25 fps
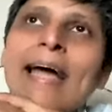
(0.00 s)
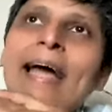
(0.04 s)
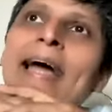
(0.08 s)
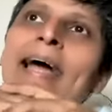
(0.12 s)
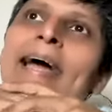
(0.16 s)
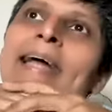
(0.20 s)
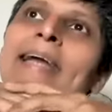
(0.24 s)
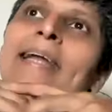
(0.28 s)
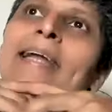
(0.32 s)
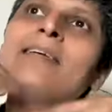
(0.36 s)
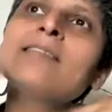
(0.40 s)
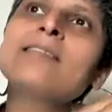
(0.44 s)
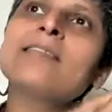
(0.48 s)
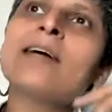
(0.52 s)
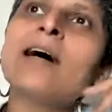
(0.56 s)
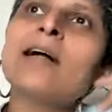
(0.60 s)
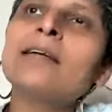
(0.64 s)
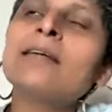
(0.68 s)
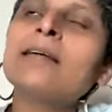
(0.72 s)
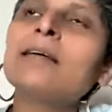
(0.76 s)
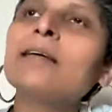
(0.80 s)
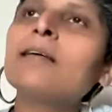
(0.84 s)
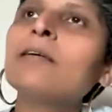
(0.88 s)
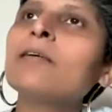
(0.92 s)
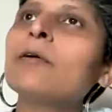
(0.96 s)
And I
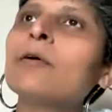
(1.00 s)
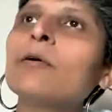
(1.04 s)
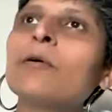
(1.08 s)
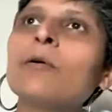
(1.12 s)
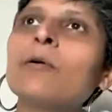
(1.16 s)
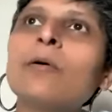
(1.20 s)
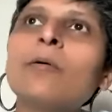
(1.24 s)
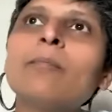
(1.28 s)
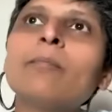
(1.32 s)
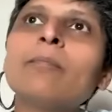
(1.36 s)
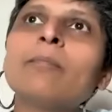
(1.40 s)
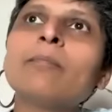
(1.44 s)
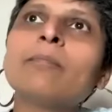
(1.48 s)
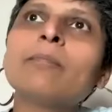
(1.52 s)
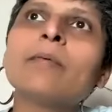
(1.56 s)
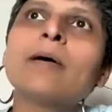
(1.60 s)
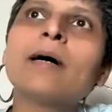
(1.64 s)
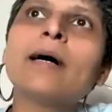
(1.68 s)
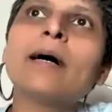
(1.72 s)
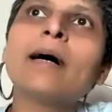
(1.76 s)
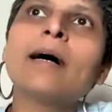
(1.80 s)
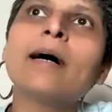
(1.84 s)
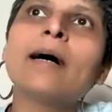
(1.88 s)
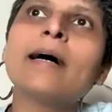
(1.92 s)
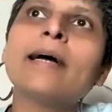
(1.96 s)
started, you know,
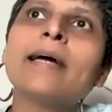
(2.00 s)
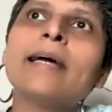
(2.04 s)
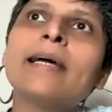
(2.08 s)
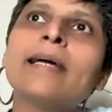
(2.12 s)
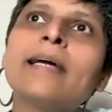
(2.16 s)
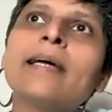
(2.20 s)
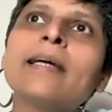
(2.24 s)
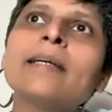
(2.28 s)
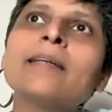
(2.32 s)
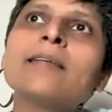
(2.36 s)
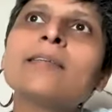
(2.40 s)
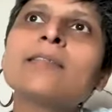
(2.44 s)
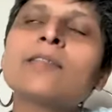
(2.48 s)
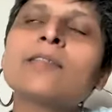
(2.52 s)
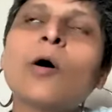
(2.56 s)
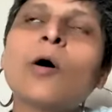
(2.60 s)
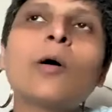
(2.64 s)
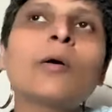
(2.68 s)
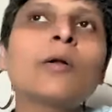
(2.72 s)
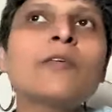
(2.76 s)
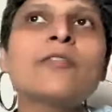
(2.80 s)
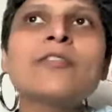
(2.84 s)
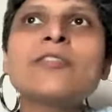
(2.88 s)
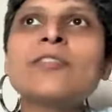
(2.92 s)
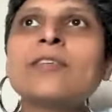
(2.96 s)
uh, it
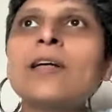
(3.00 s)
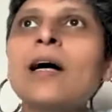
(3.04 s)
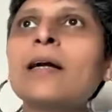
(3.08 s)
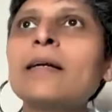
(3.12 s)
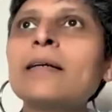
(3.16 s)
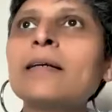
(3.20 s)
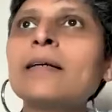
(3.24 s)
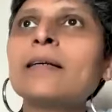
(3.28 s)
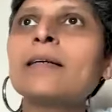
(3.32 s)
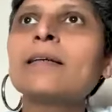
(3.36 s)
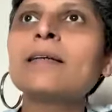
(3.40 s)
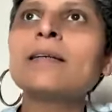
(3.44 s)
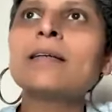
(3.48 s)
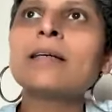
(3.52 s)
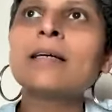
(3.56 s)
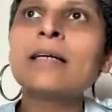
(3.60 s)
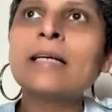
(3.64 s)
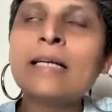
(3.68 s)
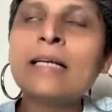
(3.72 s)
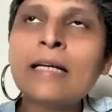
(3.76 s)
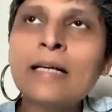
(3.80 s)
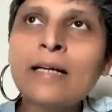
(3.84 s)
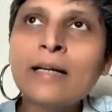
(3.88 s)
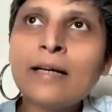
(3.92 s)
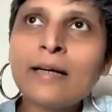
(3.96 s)
sort of started
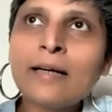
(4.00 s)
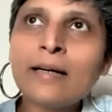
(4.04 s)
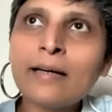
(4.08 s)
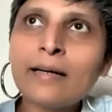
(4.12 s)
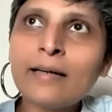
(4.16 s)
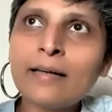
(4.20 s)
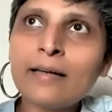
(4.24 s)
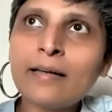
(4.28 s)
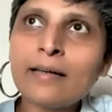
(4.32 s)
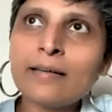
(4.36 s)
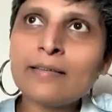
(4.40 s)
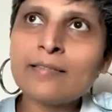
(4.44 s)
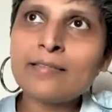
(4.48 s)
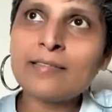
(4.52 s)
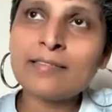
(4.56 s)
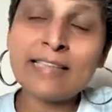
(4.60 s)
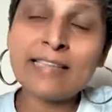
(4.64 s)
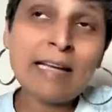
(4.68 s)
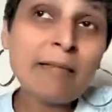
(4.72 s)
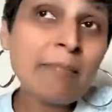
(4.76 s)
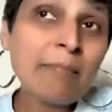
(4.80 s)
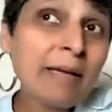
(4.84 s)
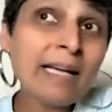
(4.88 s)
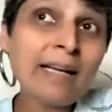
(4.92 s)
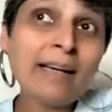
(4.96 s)

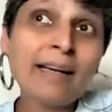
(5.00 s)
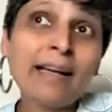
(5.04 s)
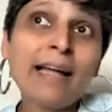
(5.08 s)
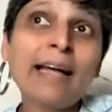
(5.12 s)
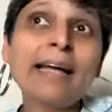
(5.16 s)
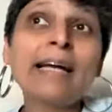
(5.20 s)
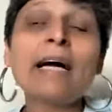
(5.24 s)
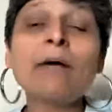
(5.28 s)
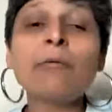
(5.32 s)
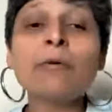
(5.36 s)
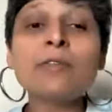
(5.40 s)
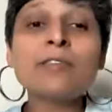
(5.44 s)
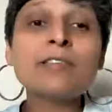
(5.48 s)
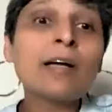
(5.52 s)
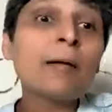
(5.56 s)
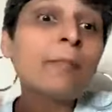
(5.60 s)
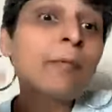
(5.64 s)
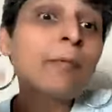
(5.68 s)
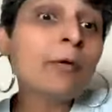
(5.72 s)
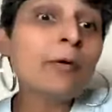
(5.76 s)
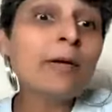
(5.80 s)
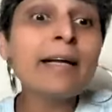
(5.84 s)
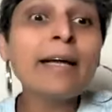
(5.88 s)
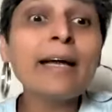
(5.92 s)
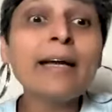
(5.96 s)
seeming like I was
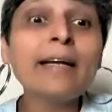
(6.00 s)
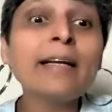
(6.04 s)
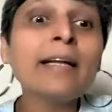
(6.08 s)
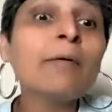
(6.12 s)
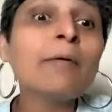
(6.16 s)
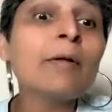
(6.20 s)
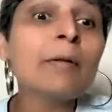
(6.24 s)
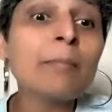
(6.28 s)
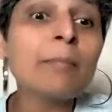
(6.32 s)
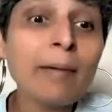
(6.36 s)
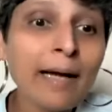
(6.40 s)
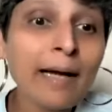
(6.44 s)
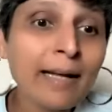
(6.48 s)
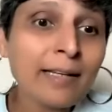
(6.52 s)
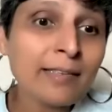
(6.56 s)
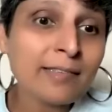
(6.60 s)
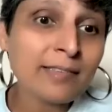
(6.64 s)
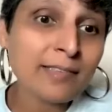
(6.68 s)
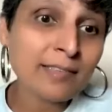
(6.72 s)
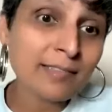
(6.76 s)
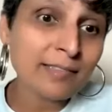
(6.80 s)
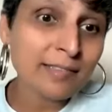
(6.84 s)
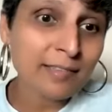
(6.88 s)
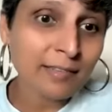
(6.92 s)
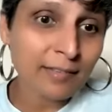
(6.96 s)
communicating with my
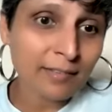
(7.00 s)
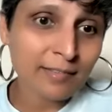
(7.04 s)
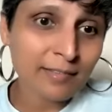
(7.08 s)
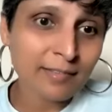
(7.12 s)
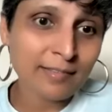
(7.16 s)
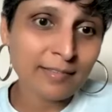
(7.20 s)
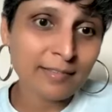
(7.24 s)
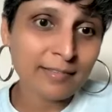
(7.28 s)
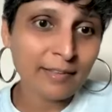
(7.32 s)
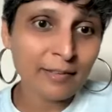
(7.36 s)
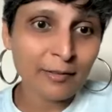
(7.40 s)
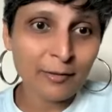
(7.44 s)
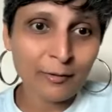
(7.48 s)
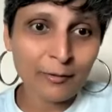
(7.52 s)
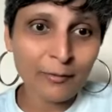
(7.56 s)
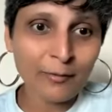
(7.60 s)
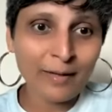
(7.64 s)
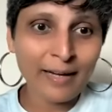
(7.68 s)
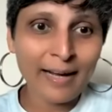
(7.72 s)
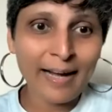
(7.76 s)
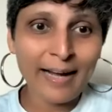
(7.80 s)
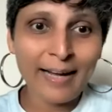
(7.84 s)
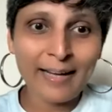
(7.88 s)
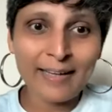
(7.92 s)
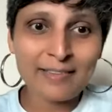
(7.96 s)
ancestors, you
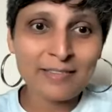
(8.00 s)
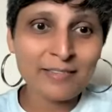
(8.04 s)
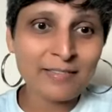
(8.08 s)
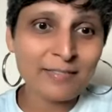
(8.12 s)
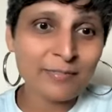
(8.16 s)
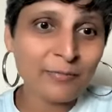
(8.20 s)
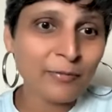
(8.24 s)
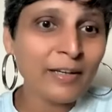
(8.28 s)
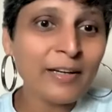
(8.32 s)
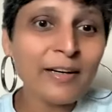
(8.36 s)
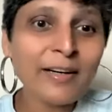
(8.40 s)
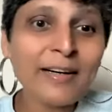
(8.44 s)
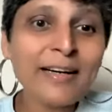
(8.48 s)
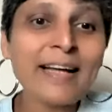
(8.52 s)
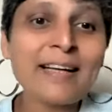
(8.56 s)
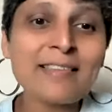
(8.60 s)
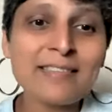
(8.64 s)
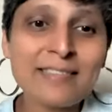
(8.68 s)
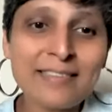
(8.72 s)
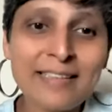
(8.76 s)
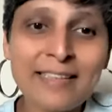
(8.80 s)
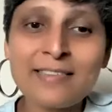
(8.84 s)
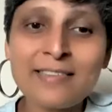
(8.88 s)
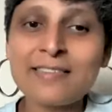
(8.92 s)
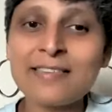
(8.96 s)
know, as weird
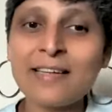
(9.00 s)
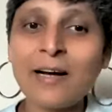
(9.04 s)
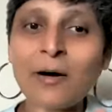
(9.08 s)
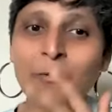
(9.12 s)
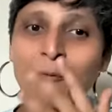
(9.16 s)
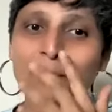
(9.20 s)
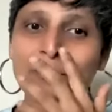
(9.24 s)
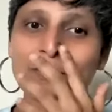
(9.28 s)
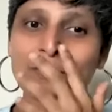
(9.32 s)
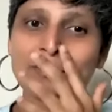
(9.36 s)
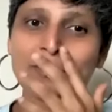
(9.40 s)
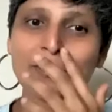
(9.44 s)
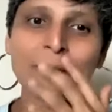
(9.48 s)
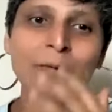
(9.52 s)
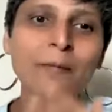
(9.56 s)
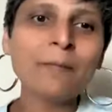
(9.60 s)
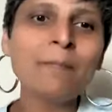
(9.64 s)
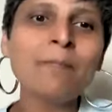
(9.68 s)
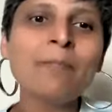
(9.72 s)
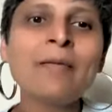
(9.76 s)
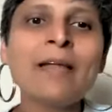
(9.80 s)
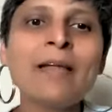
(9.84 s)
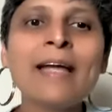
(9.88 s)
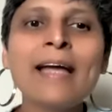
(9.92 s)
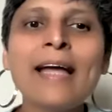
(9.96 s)
as that sounds, you
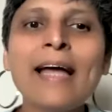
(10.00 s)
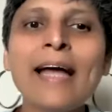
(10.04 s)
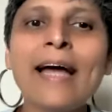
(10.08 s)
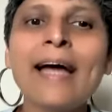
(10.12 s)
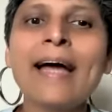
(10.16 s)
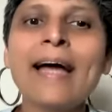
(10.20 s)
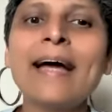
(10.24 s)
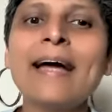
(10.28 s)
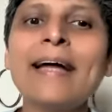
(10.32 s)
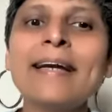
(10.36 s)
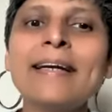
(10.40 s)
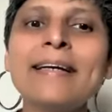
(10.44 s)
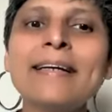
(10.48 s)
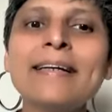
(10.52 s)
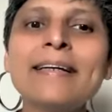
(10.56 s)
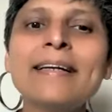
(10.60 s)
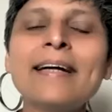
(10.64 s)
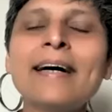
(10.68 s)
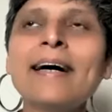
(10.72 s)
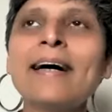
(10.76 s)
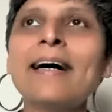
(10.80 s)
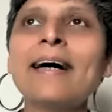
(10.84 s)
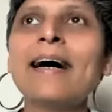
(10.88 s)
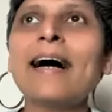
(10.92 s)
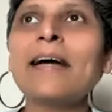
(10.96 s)
know. And
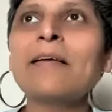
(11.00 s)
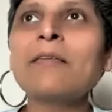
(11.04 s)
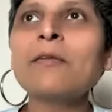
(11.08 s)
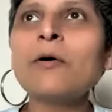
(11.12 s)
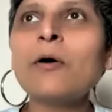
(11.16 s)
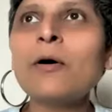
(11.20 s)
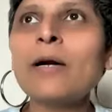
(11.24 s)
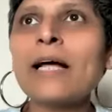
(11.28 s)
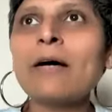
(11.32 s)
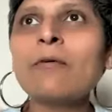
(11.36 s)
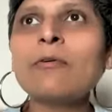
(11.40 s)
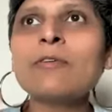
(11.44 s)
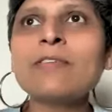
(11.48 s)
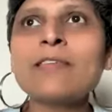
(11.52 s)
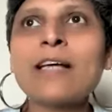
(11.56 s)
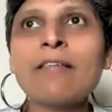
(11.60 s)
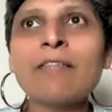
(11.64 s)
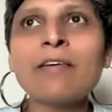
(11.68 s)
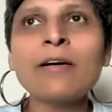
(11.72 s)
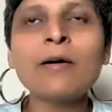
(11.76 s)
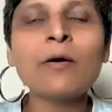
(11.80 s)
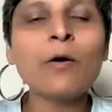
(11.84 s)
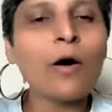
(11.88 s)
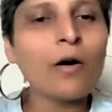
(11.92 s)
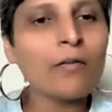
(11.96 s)
uh, I thought I was
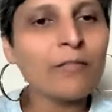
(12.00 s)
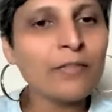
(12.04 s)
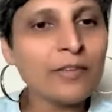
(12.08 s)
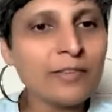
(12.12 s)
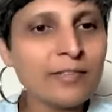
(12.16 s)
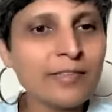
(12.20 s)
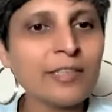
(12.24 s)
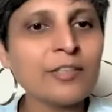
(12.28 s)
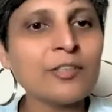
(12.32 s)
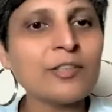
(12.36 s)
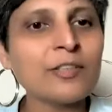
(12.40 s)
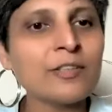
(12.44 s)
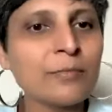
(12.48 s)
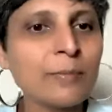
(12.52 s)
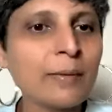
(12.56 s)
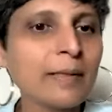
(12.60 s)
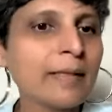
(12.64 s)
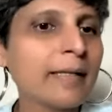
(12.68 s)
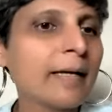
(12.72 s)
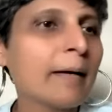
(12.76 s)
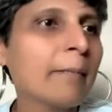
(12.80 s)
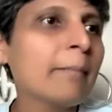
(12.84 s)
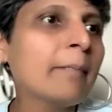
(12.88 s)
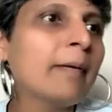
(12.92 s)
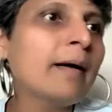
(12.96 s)
having conversations
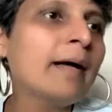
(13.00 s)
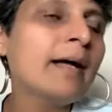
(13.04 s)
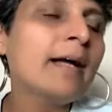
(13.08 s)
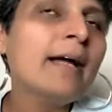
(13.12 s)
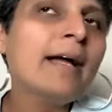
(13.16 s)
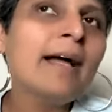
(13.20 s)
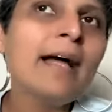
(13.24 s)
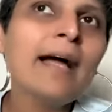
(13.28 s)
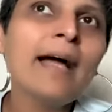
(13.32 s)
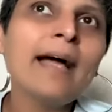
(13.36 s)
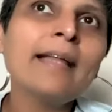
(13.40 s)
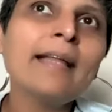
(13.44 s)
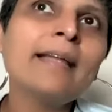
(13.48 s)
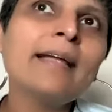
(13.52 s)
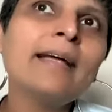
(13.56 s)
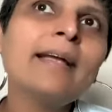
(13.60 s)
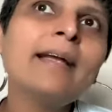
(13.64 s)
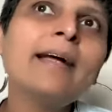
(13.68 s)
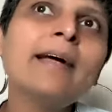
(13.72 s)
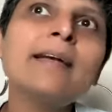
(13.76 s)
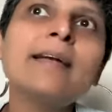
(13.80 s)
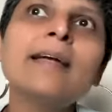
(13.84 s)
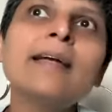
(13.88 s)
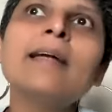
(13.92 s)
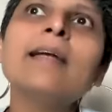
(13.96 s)
with them and
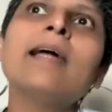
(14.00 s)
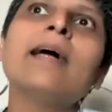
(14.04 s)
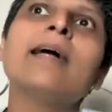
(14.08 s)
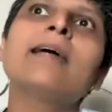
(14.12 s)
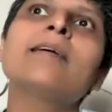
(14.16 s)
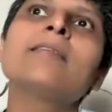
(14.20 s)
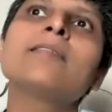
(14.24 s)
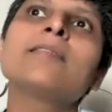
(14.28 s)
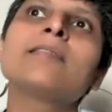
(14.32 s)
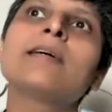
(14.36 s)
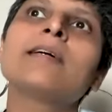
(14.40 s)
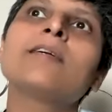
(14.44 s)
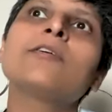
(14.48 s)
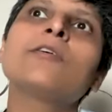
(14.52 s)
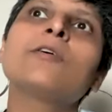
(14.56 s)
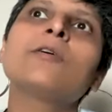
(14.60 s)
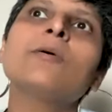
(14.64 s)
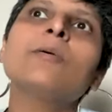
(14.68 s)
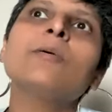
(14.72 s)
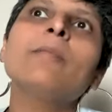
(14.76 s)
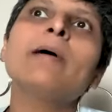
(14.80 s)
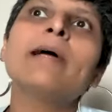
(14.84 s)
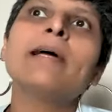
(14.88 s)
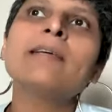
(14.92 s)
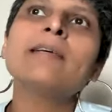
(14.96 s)
then I realized that, you
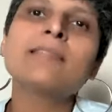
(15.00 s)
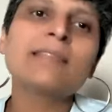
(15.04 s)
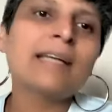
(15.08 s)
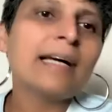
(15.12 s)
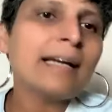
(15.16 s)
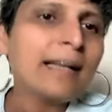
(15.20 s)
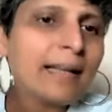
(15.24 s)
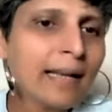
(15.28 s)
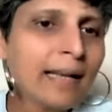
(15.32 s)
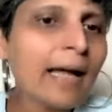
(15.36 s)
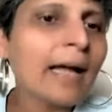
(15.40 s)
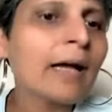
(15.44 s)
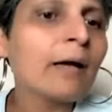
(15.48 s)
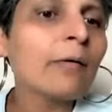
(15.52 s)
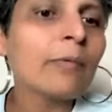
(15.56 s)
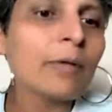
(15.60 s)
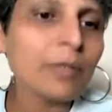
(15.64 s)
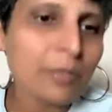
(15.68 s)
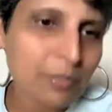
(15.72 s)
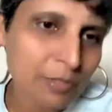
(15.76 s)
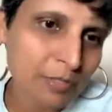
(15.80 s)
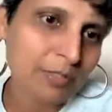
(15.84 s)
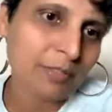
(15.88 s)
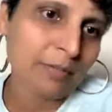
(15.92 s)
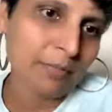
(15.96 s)
know, is that a
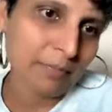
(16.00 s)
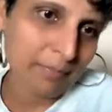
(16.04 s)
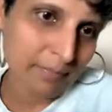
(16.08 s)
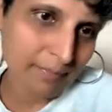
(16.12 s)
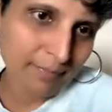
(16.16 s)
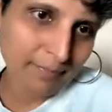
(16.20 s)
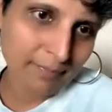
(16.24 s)
language?